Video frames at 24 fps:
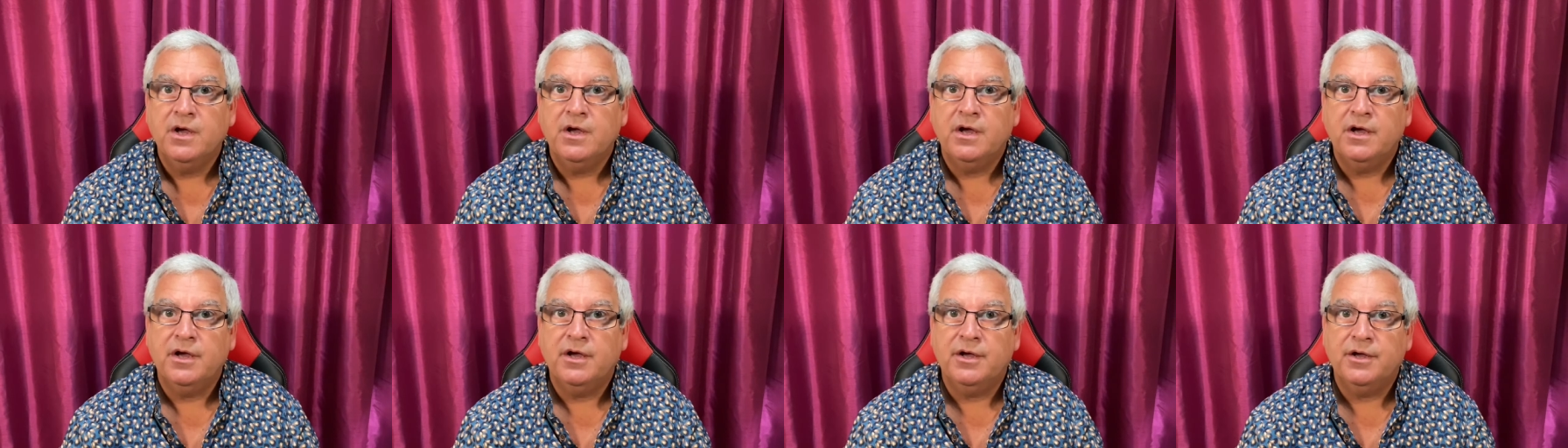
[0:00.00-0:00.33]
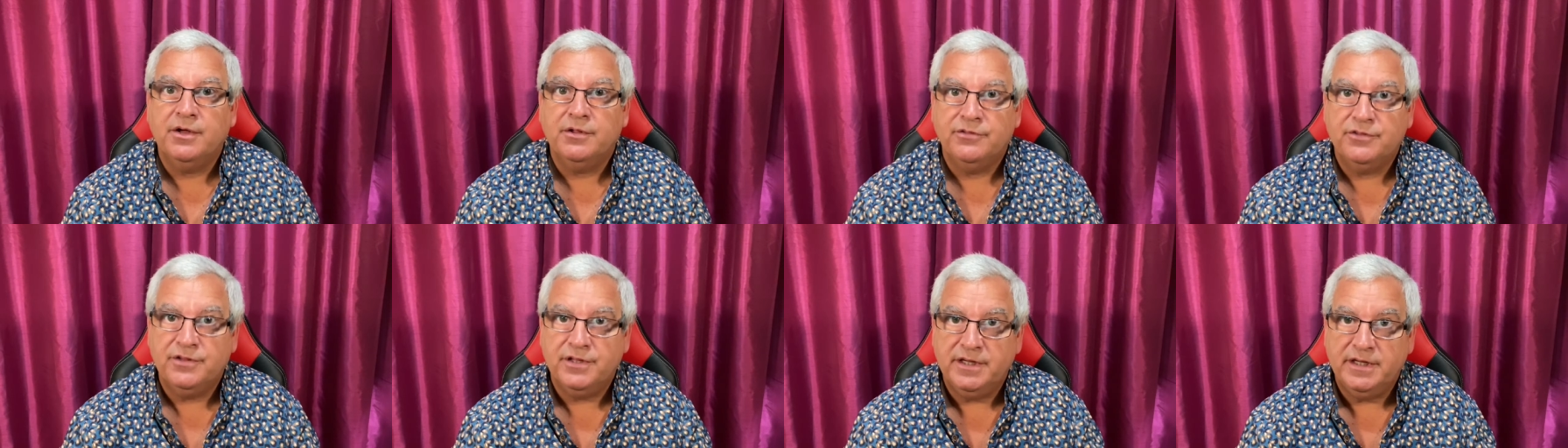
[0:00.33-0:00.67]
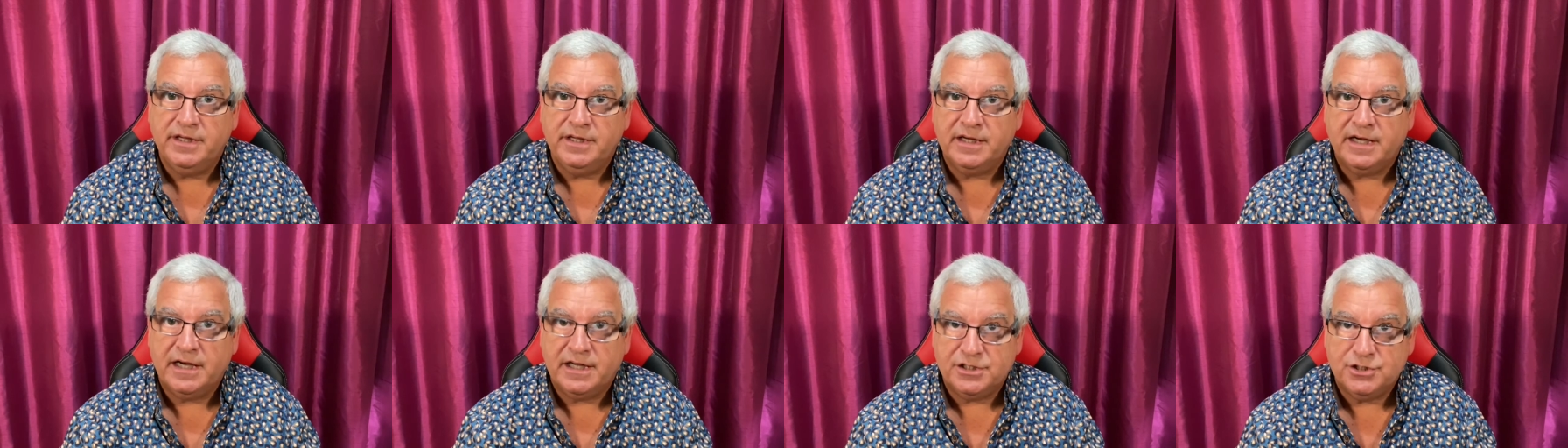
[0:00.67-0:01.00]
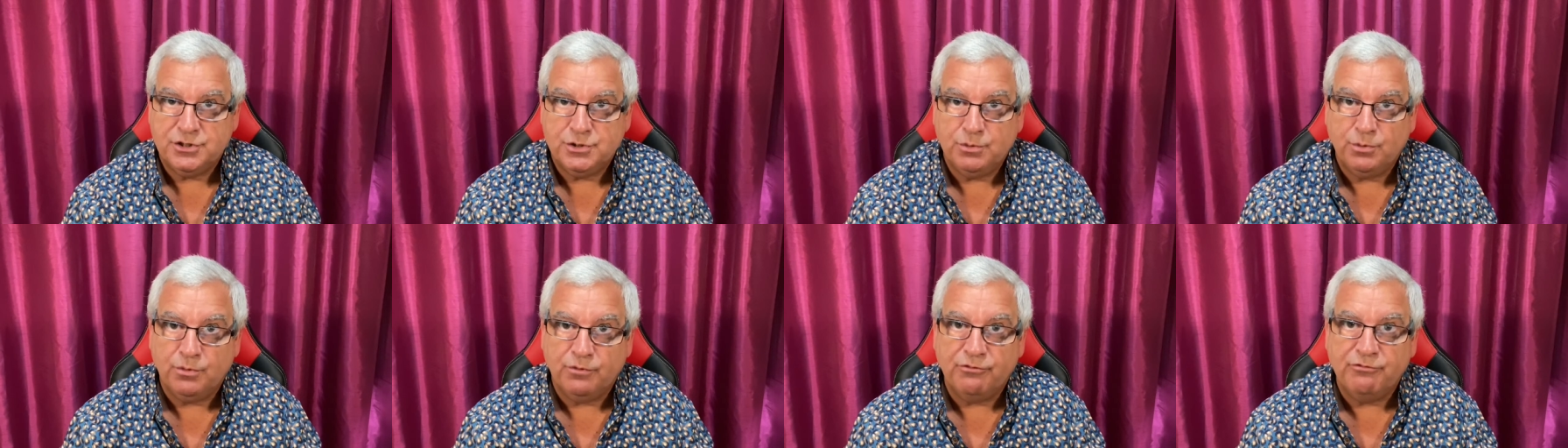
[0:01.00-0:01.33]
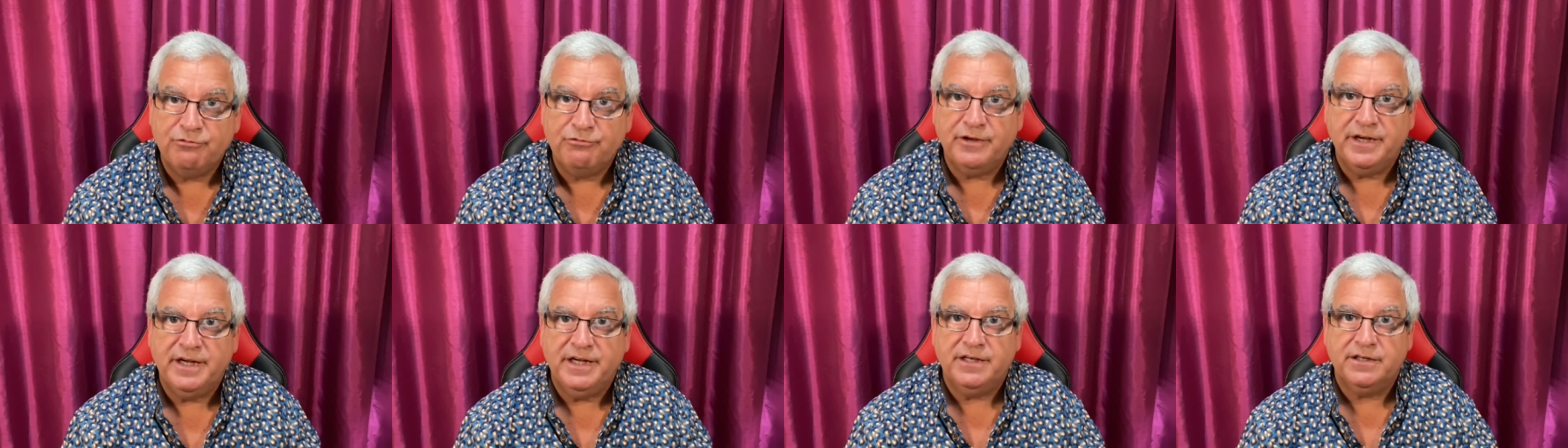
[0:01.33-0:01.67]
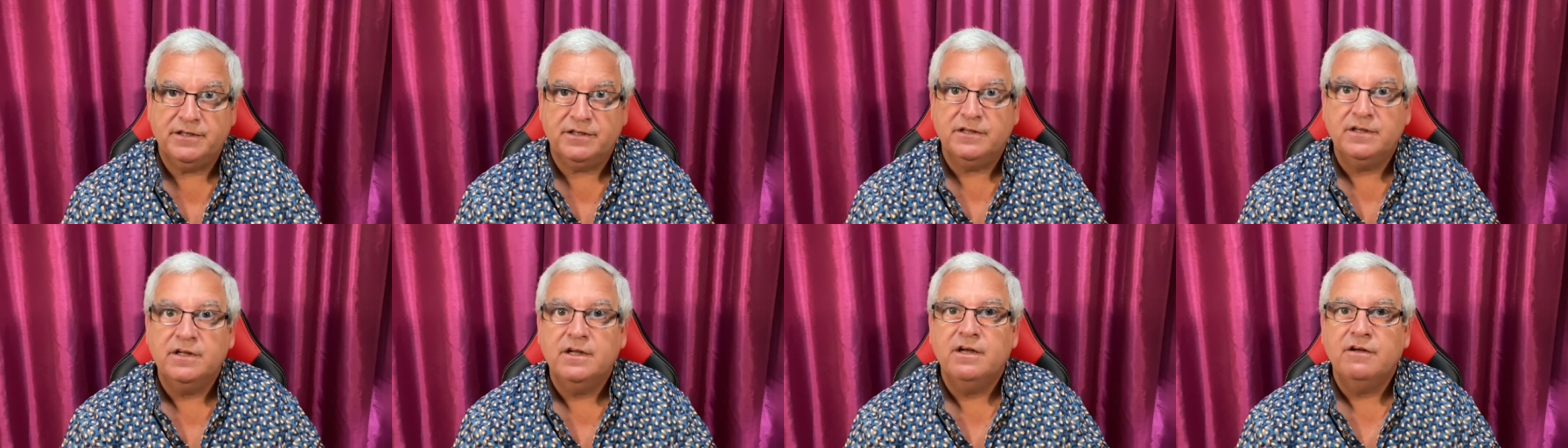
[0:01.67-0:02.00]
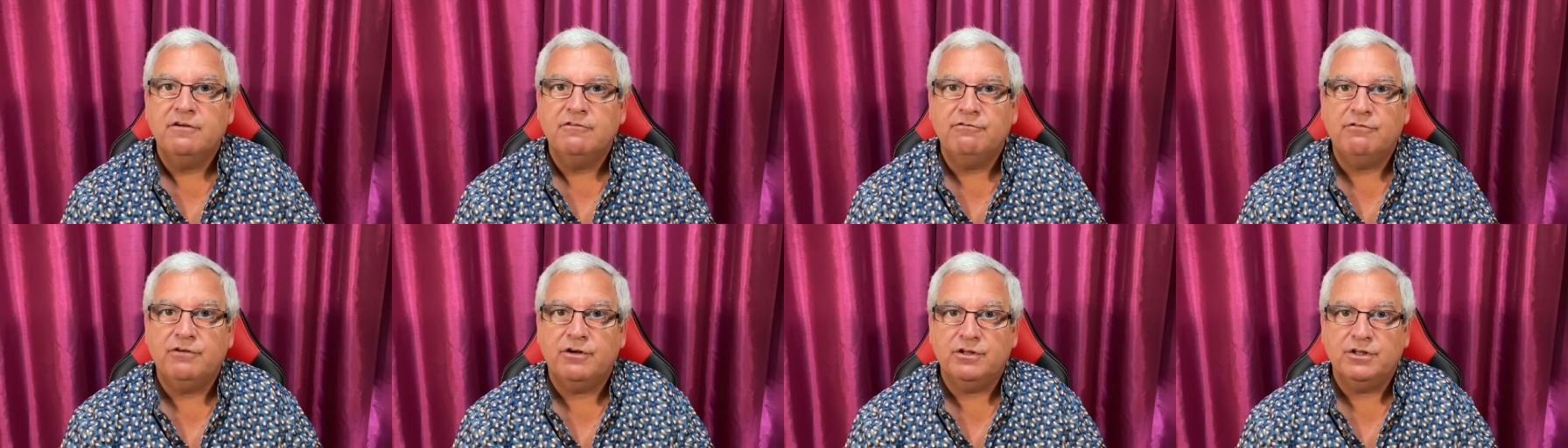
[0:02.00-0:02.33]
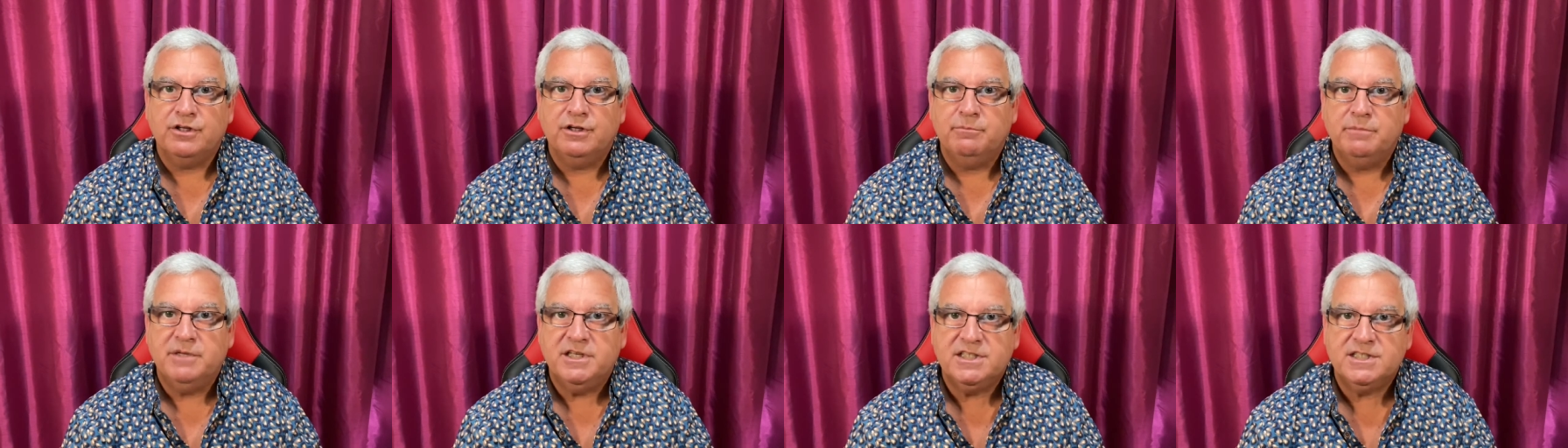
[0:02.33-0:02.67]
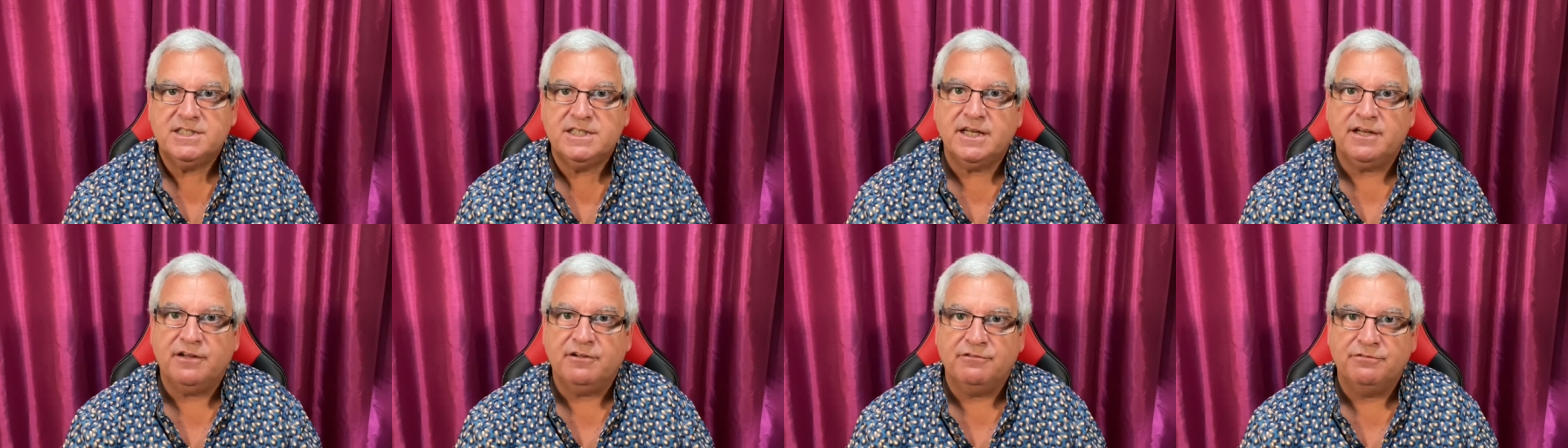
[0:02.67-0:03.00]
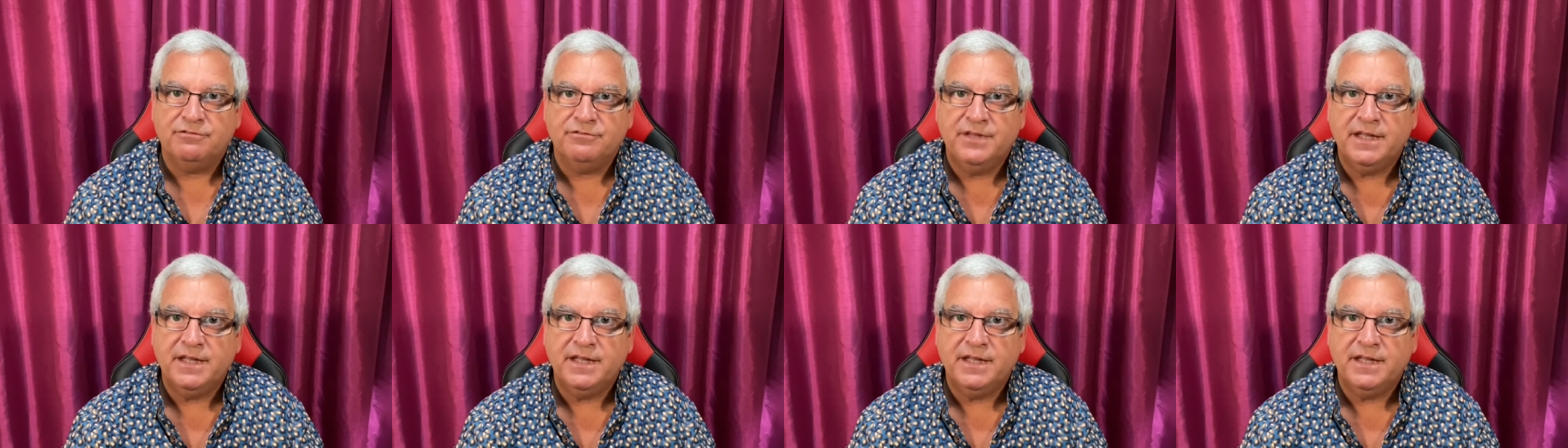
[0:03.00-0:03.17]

the actual fader volume itself.